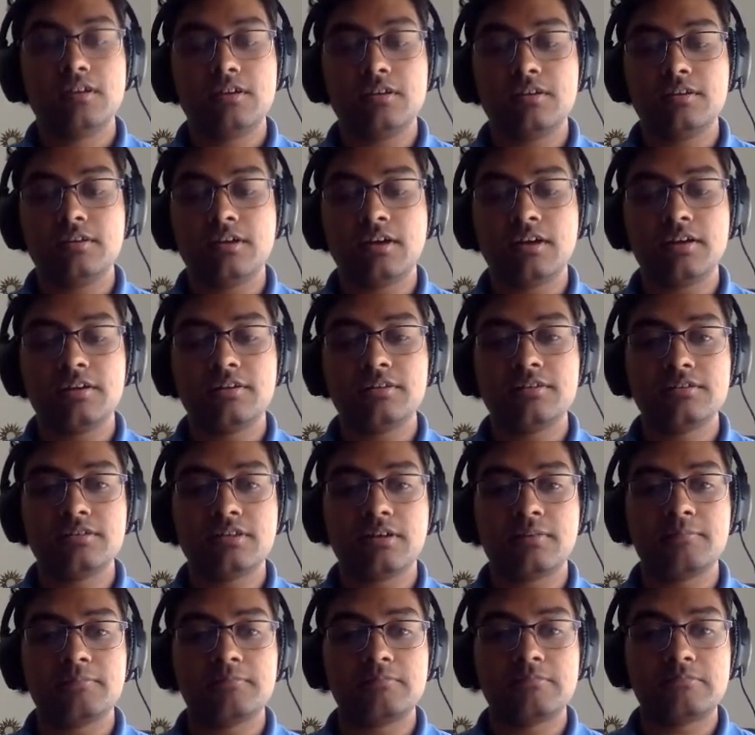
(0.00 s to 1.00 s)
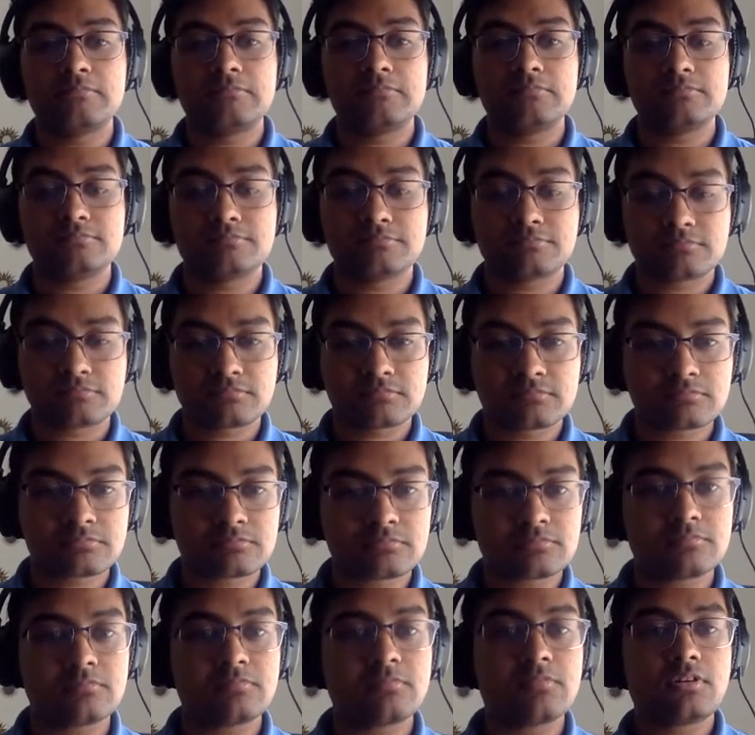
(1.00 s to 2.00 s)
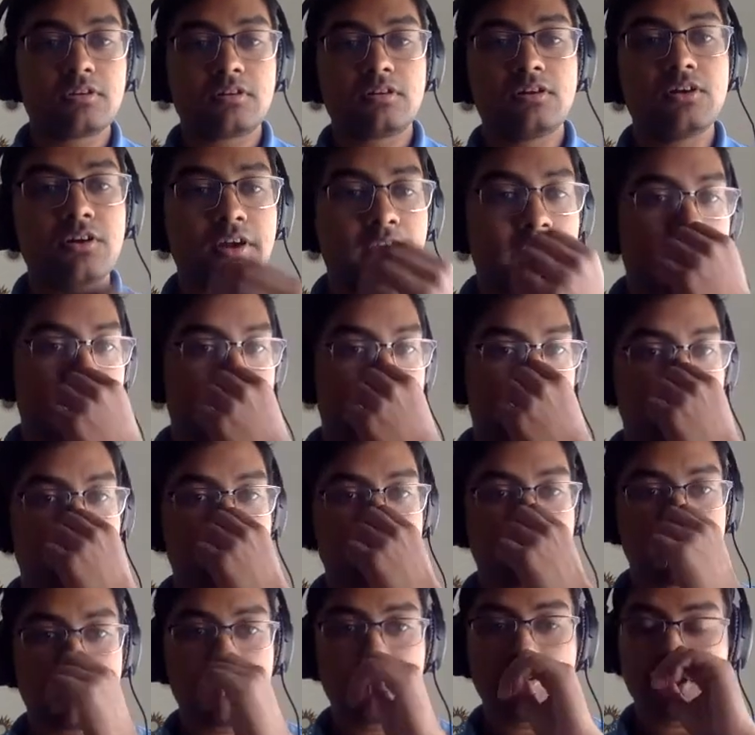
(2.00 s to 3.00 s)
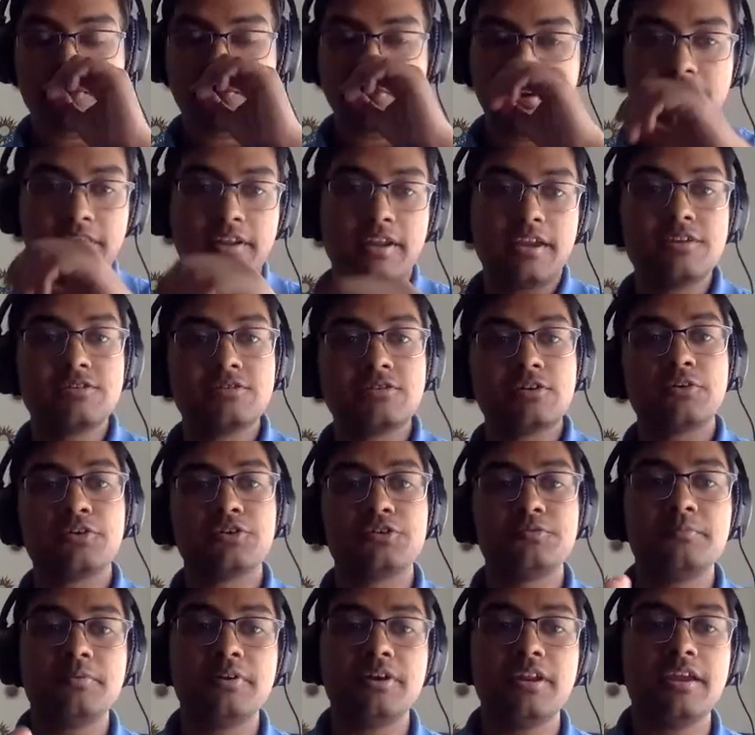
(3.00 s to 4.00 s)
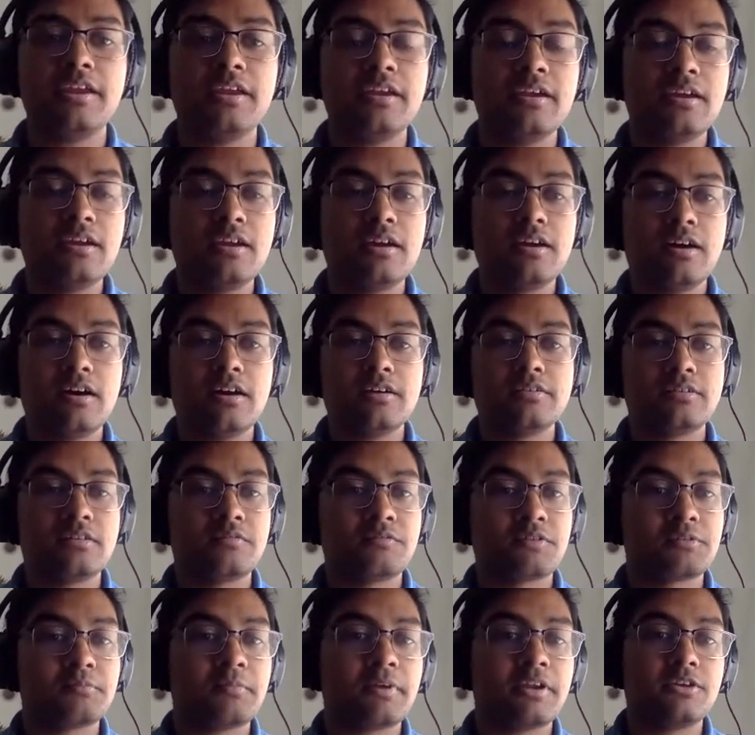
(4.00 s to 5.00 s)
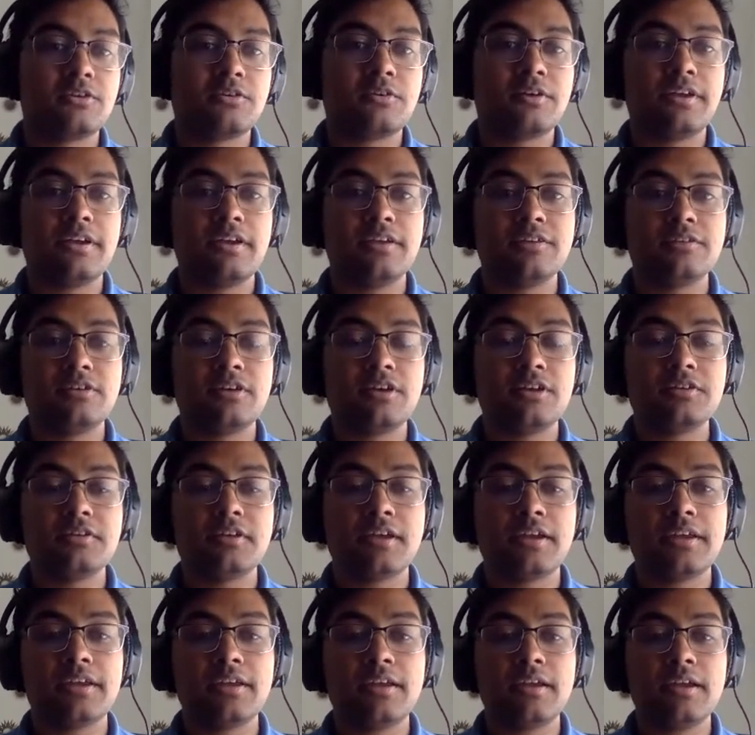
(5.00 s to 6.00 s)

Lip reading: dot sum. Okay, now let me explain. Is null is pretty self-explanatory. It's going to check